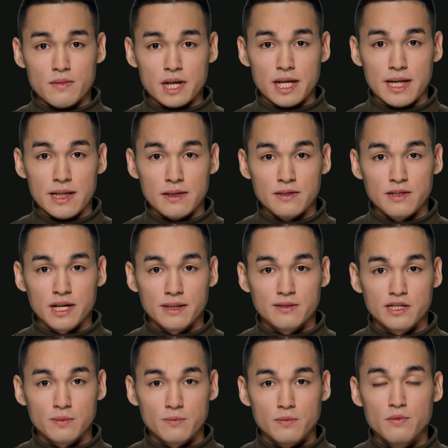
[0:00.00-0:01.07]
Hi, I'm
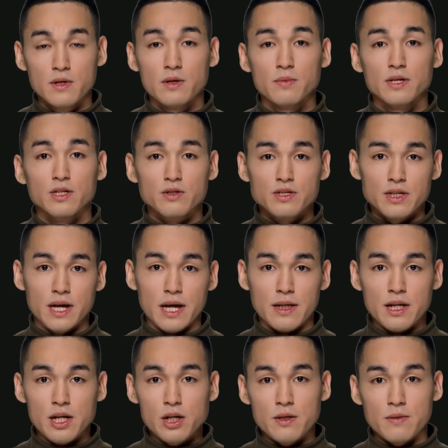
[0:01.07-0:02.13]
Tubin from
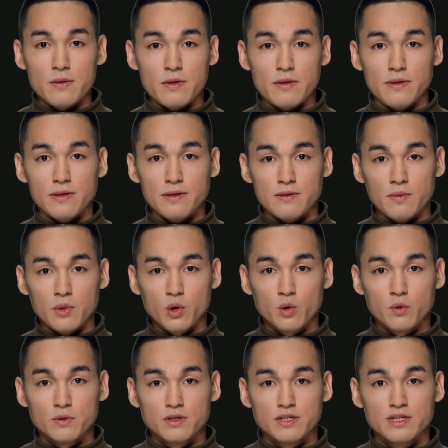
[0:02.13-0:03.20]
SpeakerG.com. For
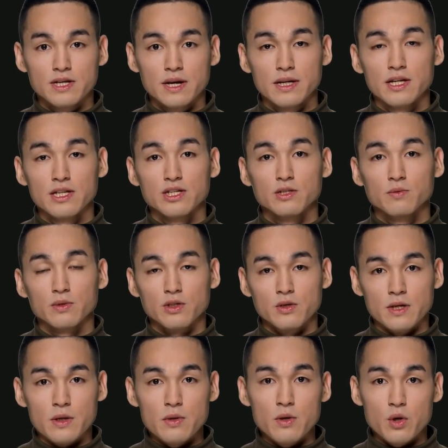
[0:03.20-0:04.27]
all those addicted to
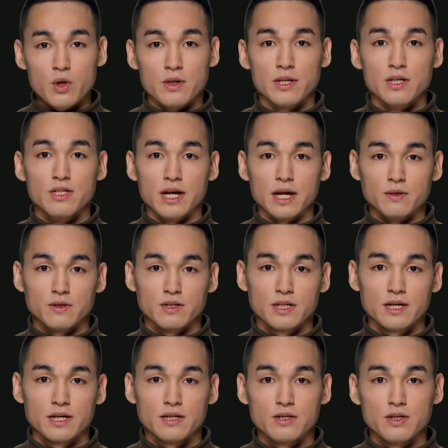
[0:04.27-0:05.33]
superior quality sound,
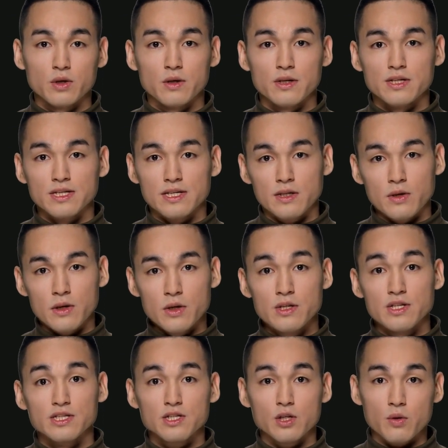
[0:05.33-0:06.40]
Sonos has
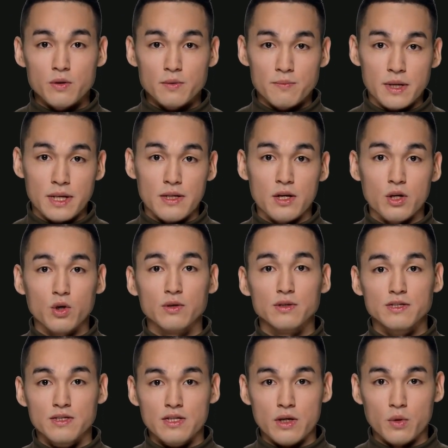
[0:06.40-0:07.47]
introduced its own device
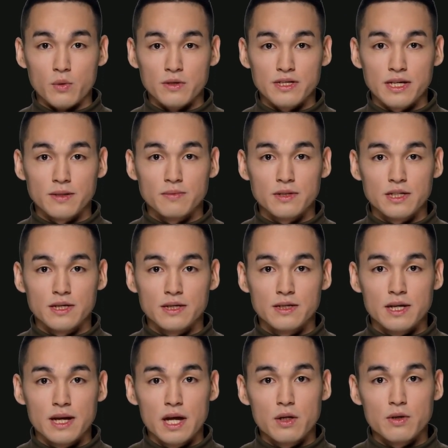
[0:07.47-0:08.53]
called Sonos Amp.
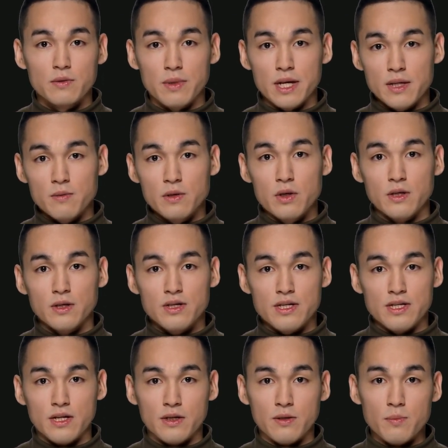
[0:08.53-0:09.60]
It helps power your
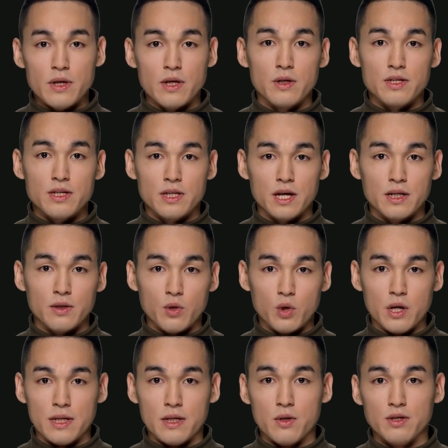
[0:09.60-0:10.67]
existing speakers and other
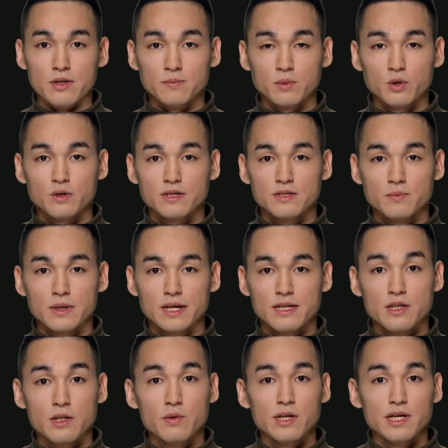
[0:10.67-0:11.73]
audio components by
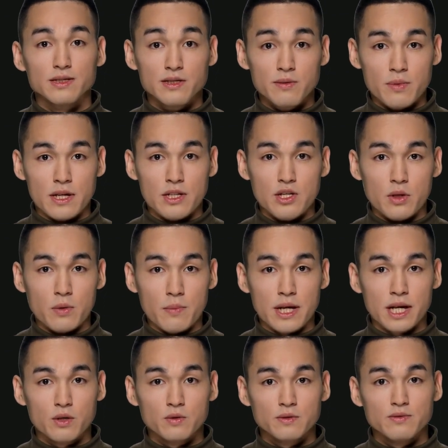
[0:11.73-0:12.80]
integrating them into your
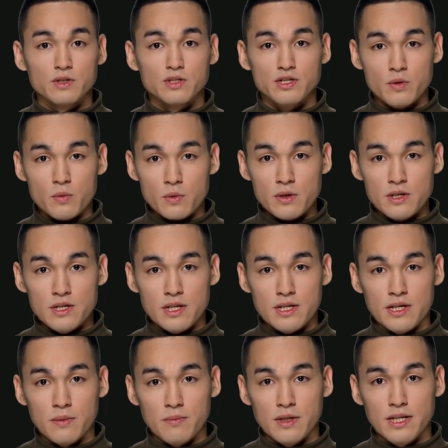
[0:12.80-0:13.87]
powerful Sonos
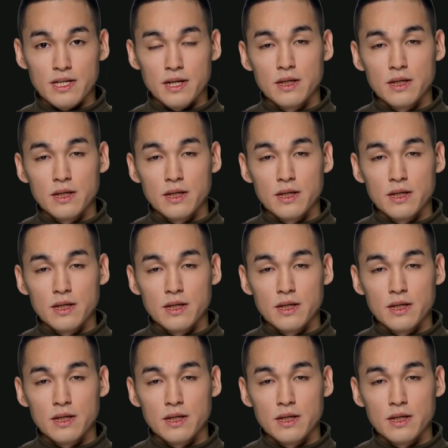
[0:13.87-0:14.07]
system.